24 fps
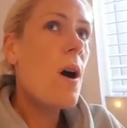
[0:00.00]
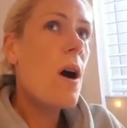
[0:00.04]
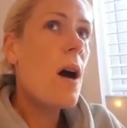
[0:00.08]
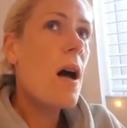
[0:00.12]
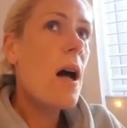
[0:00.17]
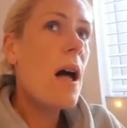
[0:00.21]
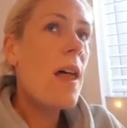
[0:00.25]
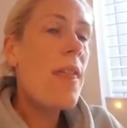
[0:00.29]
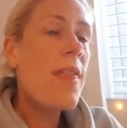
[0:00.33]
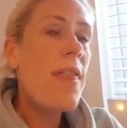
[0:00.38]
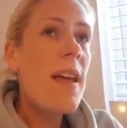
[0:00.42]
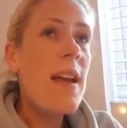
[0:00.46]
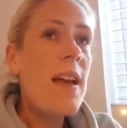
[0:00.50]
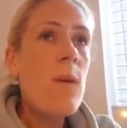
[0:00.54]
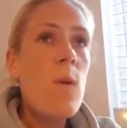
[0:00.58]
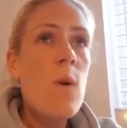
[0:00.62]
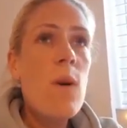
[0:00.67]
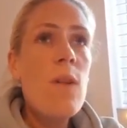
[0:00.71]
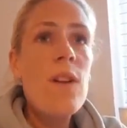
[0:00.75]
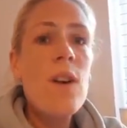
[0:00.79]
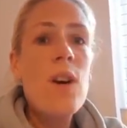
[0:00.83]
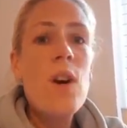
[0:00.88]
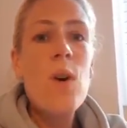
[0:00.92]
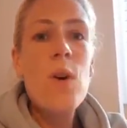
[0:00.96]
I think
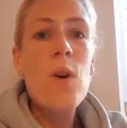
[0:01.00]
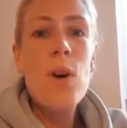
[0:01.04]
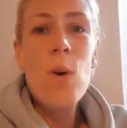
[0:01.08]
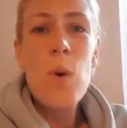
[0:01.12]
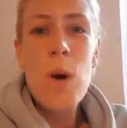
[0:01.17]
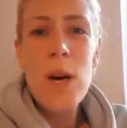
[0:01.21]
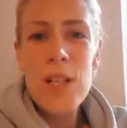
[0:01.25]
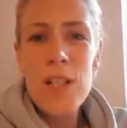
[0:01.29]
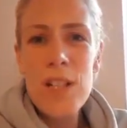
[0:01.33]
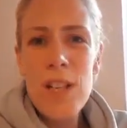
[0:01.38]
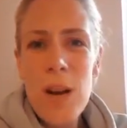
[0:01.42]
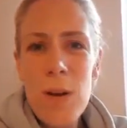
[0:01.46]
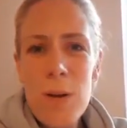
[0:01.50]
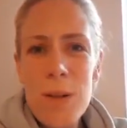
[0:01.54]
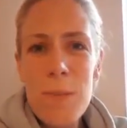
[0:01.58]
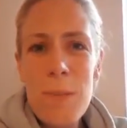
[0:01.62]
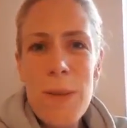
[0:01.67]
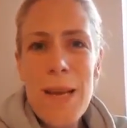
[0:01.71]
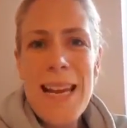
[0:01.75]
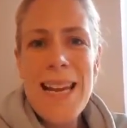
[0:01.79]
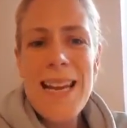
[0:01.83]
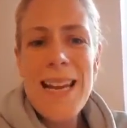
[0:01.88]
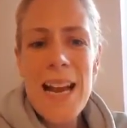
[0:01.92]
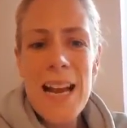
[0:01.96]
what the question that was
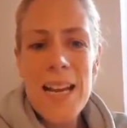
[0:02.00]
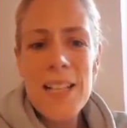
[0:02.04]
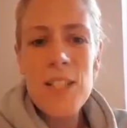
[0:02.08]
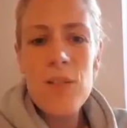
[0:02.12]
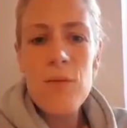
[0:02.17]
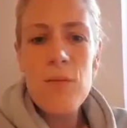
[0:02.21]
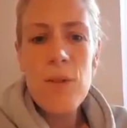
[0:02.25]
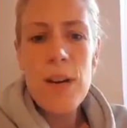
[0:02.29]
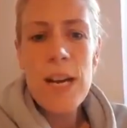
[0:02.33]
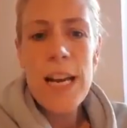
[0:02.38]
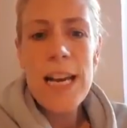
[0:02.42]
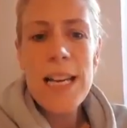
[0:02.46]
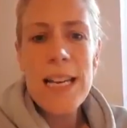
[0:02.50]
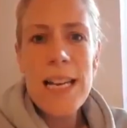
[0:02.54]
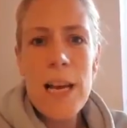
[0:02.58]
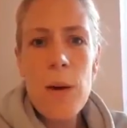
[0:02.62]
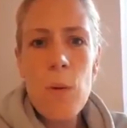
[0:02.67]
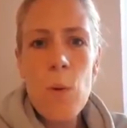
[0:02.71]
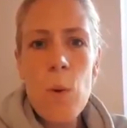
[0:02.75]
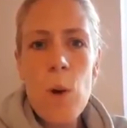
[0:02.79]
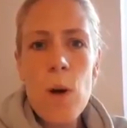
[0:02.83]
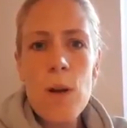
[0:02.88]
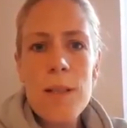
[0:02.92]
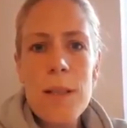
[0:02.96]
being asked really
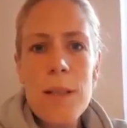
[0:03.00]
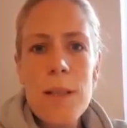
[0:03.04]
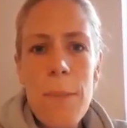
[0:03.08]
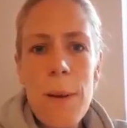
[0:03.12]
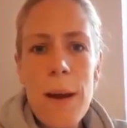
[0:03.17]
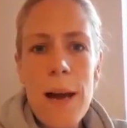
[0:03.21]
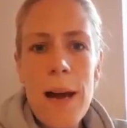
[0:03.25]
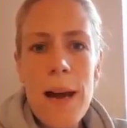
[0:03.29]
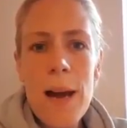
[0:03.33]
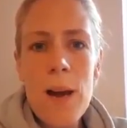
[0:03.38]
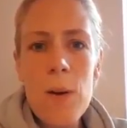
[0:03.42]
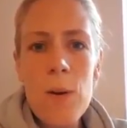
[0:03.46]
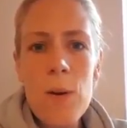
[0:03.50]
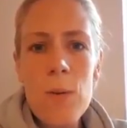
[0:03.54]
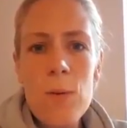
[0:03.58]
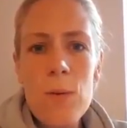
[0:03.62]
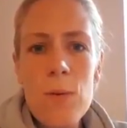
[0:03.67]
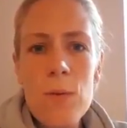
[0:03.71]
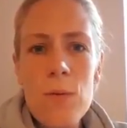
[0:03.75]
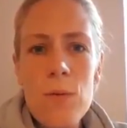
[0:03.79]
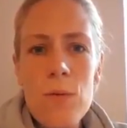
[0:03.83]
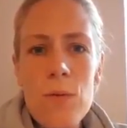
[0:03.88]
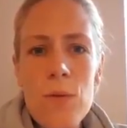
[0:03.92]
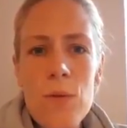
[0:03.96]
was about
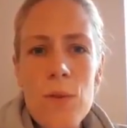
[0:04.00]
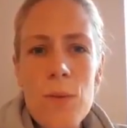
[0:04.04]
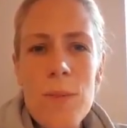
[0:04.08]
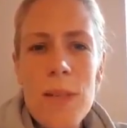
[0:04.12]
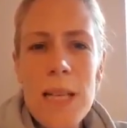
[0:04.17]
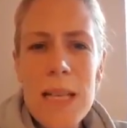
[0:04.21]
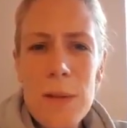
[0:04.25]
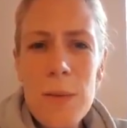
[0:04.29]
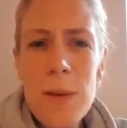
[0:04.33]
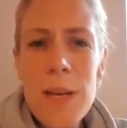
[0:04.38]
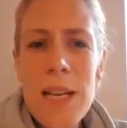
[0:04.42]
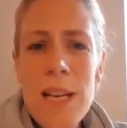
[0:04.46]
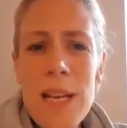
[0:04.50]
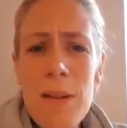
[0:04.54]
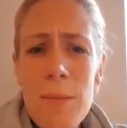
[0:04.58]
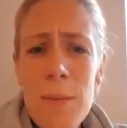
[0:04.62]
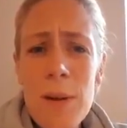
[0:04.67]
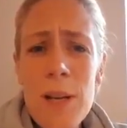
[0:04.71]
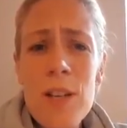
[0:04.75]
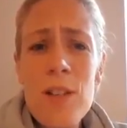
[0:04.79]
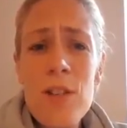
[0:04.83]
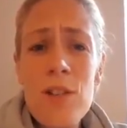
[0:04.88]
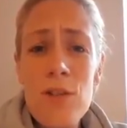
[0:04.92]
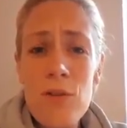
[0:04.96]
sometimes when it can
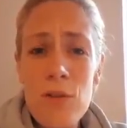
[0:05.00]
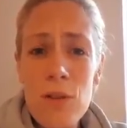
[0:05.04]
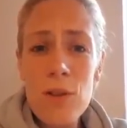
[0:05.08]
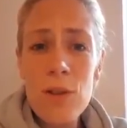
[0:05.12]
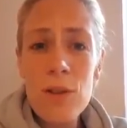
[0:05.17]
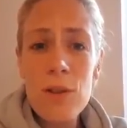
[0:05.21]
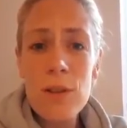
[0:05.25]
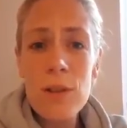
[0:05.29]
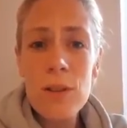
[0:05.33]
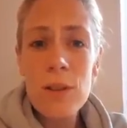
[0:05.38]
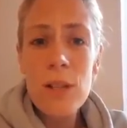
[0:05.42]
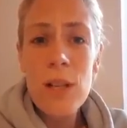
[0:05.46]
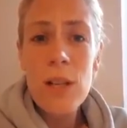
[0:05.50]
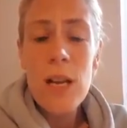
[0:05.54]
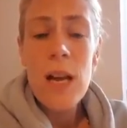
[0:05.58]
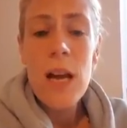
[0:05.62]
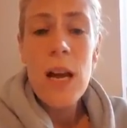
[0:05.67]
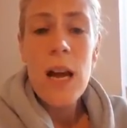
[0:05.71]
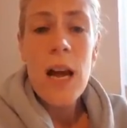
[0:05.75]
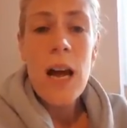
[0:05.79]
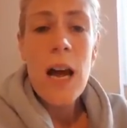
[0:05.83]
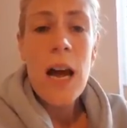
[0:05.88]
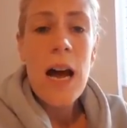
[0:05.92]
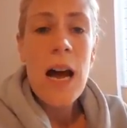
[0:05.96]
be a struggle.
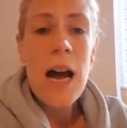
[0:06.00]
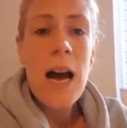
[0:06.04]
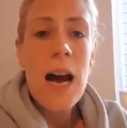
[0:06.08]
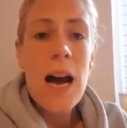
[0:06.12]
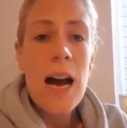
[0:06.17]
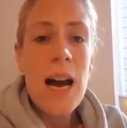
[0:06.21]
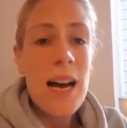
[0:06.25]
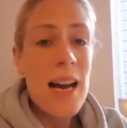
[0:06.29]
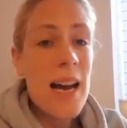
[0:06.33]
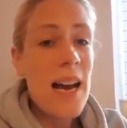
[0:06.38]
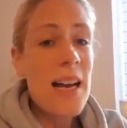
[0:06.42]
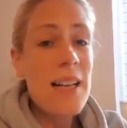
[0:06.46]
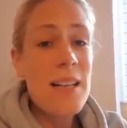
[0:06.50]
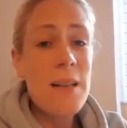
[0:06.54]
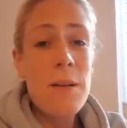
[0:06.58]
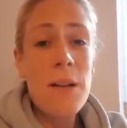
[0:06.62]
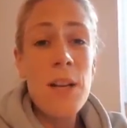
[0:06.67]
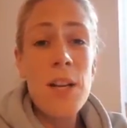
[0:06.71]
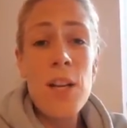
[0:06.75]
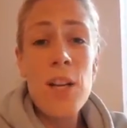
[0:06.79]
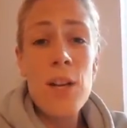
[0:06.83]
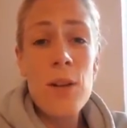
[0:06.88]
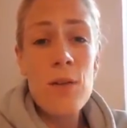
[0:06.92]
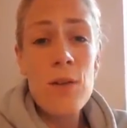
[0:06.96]
I had a
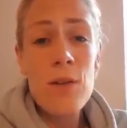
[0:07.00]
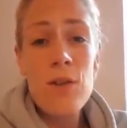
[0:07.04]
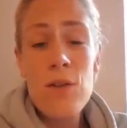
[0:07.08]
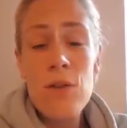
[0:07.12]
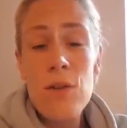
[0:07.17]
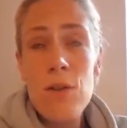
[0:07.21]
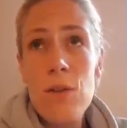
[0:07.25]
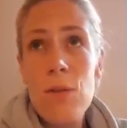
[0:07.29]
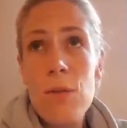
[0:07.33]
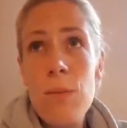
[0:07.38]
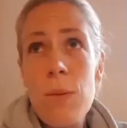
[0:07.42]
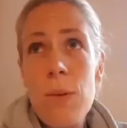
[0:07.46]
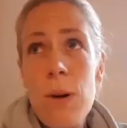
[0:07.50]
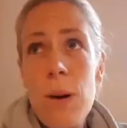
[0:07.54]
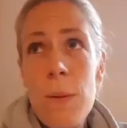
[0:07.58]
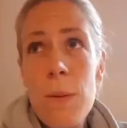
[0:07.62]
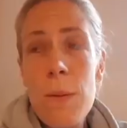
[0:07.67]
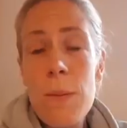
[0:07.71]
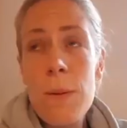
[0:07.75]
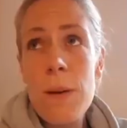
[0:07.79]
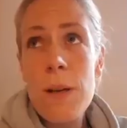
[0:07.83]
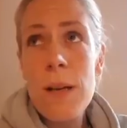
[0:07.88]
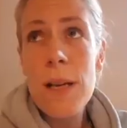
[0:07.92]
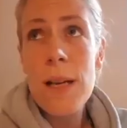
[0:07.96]
huge struggle
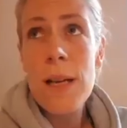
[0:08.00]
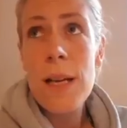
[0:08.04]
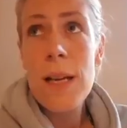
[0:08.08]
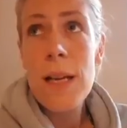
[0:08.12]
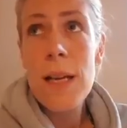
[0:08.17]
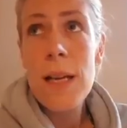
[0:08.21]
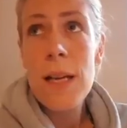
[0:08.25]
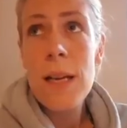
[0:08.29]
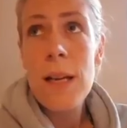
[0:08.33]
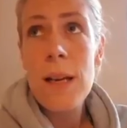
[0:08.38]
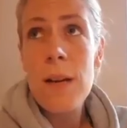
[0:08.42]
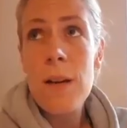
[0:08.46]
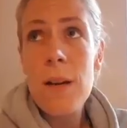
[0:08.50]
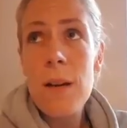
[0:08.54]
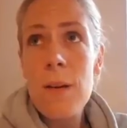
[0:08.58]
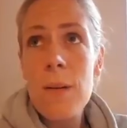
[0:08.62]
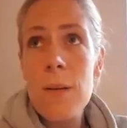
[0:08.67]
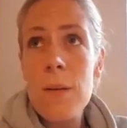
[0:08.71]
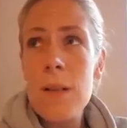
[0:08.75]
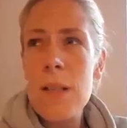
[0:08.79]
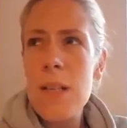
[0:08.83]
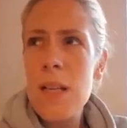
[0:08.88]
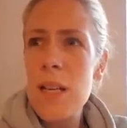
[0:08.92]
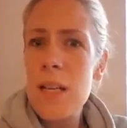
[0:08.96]
probably,
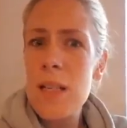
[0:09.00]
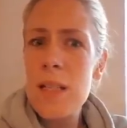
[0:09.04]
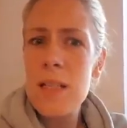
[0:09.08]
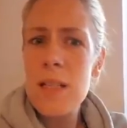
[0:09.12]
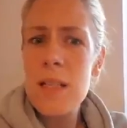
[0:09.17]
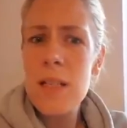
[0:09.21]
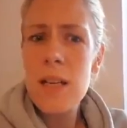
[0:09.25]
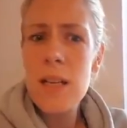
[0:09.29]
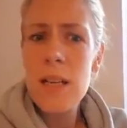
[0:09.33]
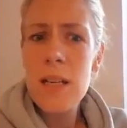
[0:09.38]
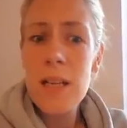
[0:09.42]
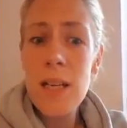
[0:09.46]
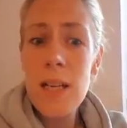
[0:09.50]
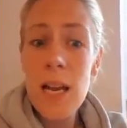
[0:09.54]
was it yesterday?